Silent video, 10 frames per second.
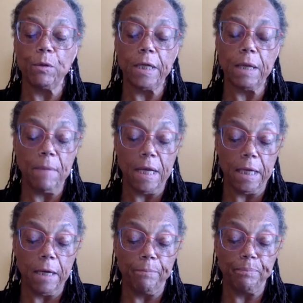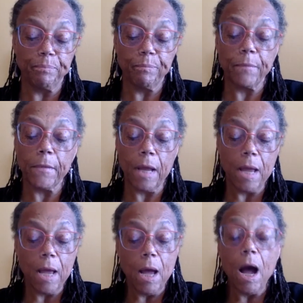Media.
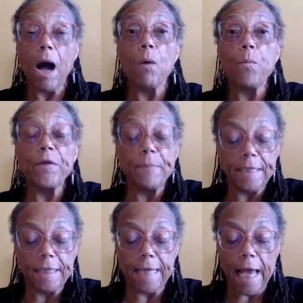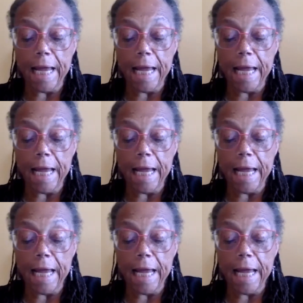With me today